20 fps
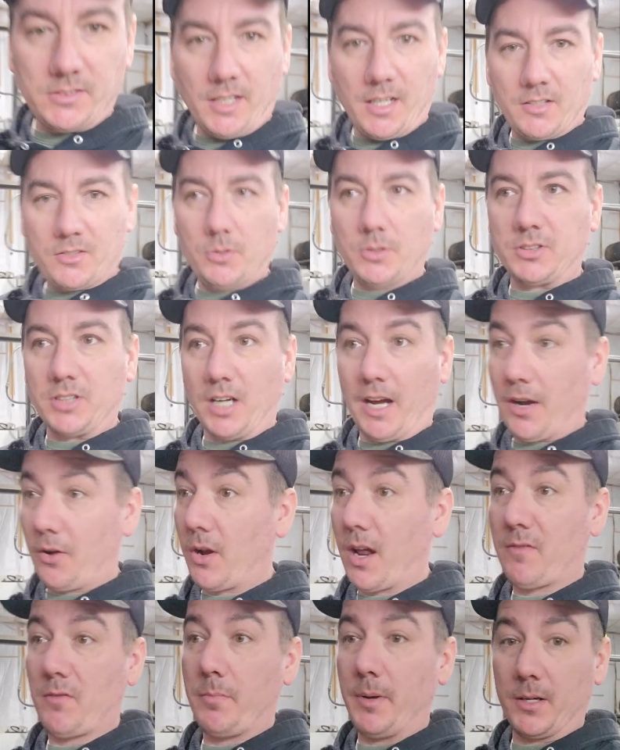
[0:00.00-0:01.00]
send it to a shop. I don't
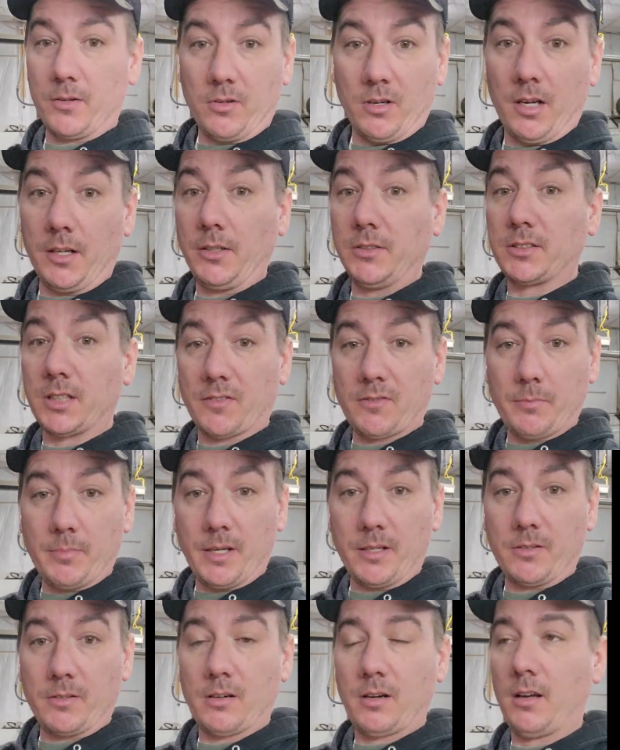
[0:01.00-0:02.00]
have a bender. I used to have a
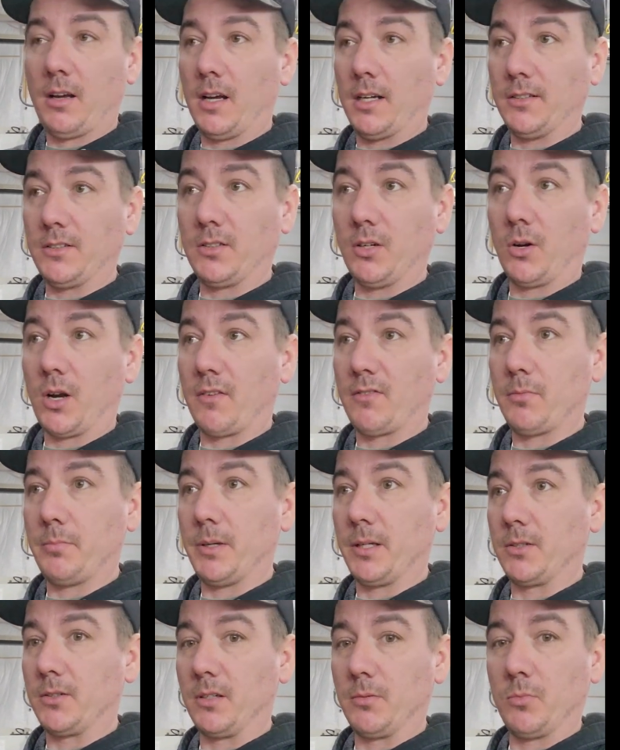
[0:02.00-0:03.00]
bender. I don't have a
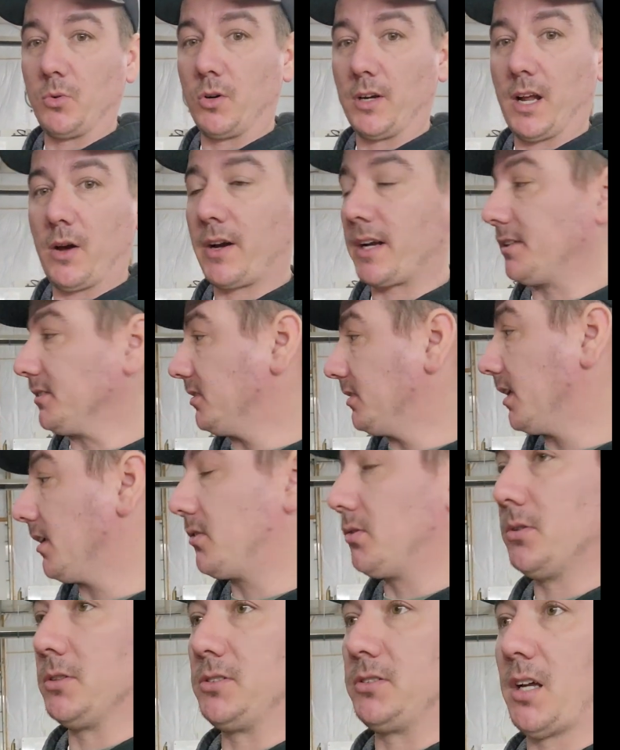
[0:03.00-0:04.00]
bender anymore. Now I could send it
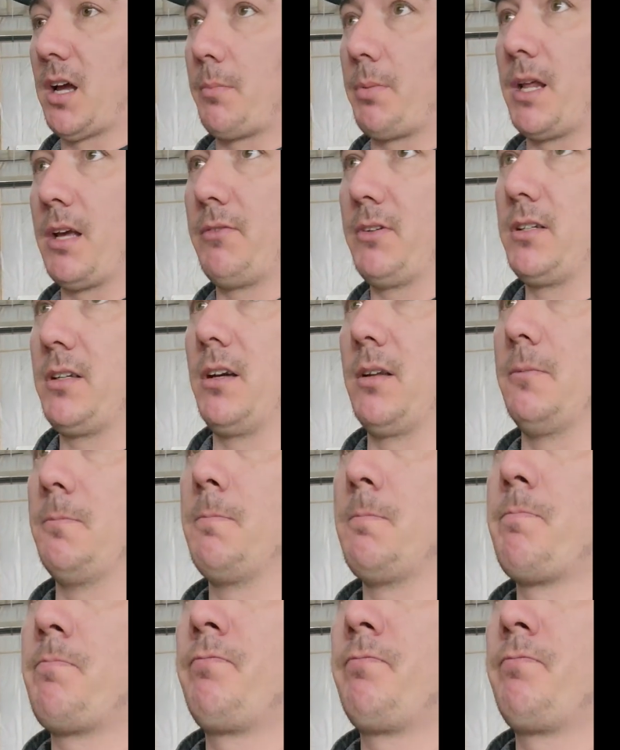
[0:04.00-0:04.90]
to a shop and have it done.